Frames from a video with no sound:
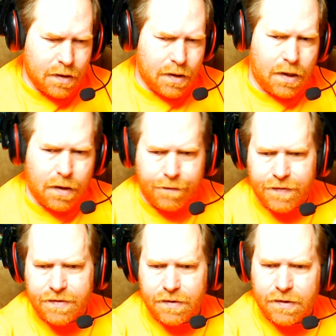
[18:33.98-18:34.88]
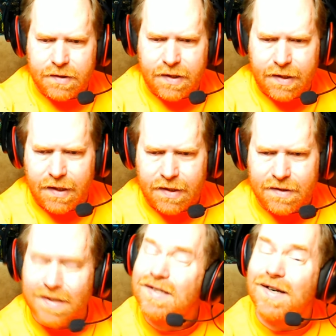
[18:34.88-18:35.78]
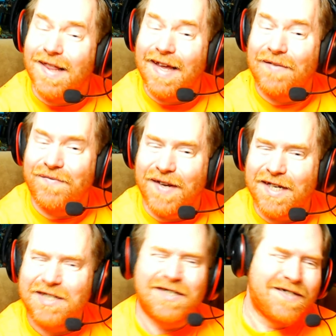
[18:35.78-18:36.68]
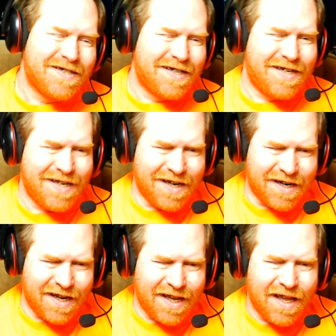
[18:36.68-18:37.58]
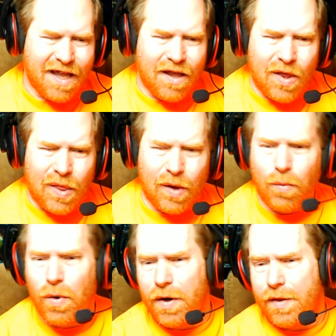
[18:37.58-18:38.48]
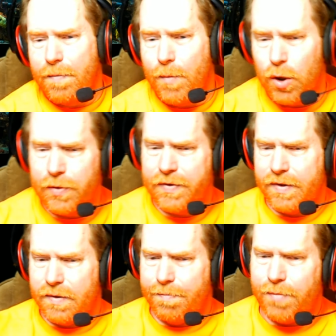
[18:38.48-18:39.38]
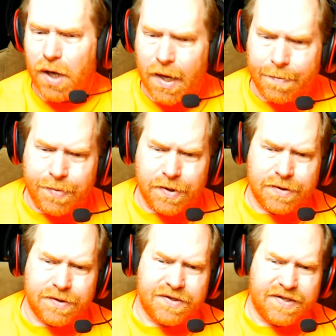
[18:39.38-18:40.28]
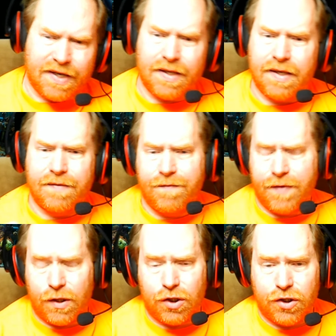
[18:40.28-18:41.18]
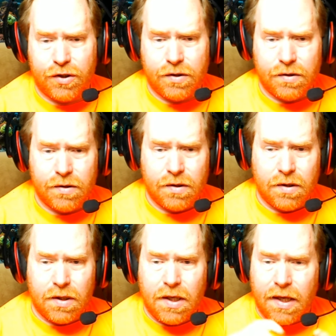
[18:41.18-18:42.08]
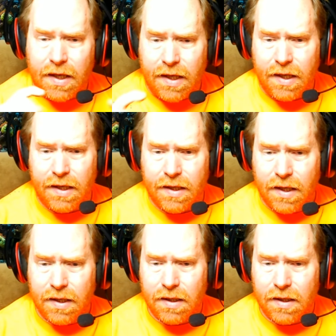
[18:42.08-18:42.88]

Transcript: and if you see these are clownfish. Okay, they're one of the most popular selling fish in